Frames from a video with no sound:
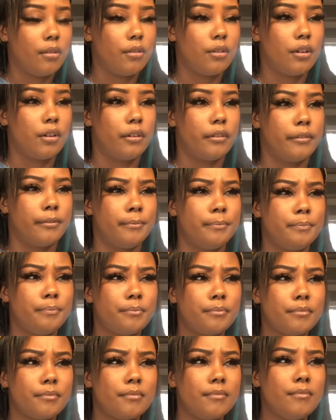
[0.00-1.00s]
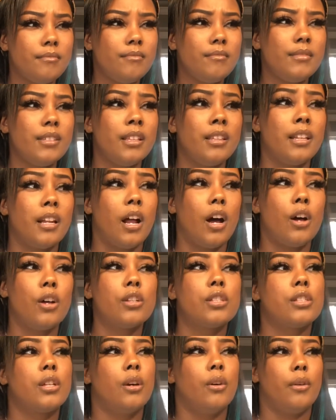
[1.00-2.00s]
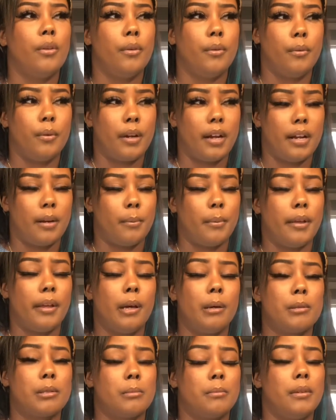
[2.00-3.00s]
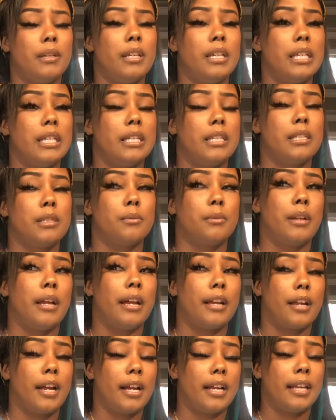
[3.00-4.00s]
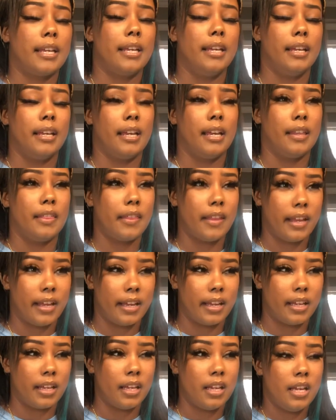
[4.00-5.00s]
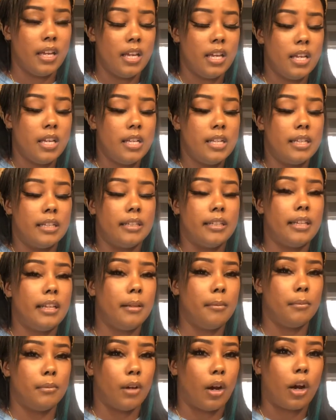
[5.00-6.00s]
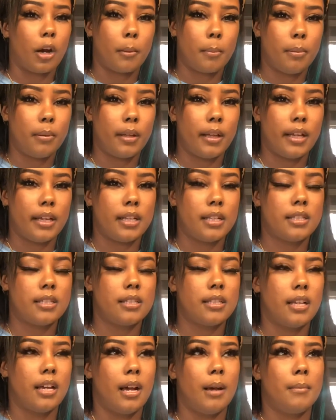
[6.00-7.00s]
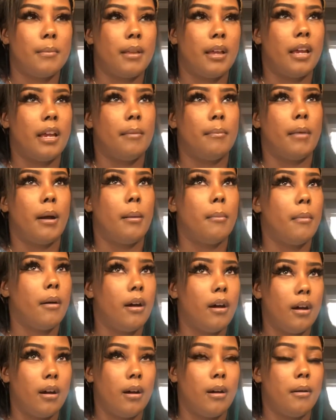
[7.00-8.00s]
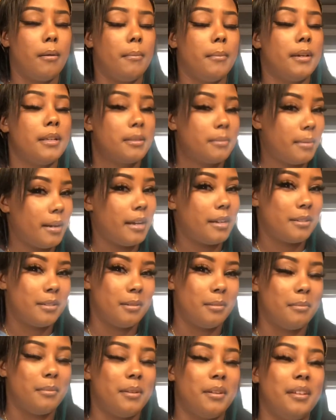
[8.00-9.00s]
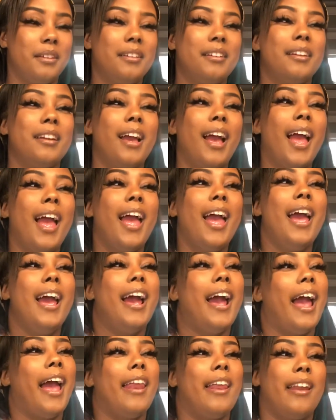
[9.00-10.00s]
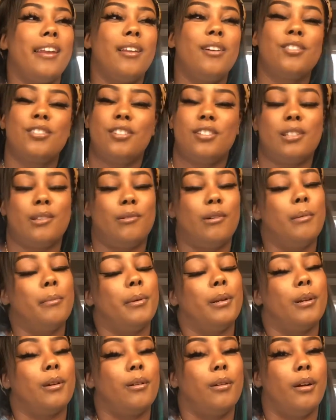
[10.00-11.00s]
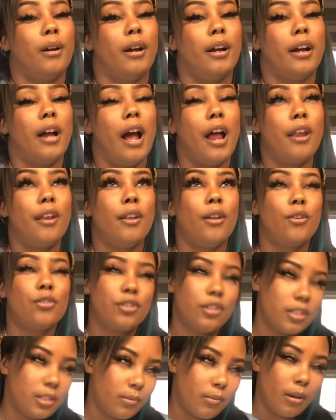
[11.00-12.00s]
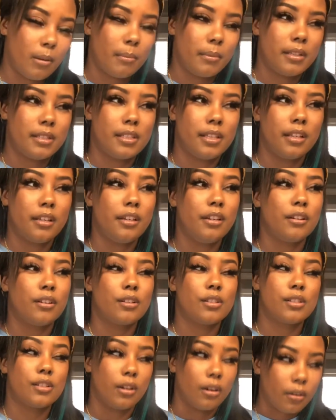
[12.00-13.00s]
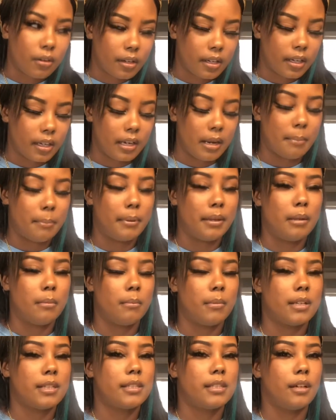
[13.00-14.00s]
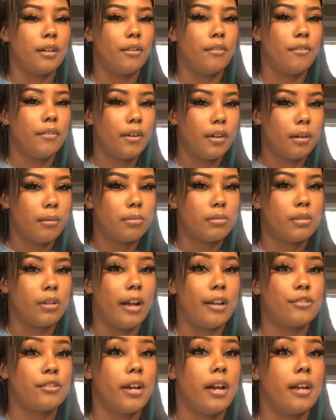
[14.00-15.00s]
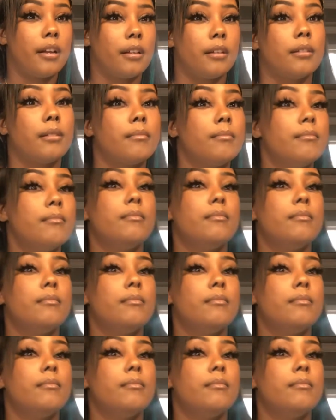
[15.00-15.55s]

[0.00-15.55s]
you know. And then I also, kind of what helps me is when I kind of get in that deep dark place, I'm like, my mom is watching me, and I know she doesn't want me to cry. I know she doesn't want me sitting here sulking and beating myself up, so I try to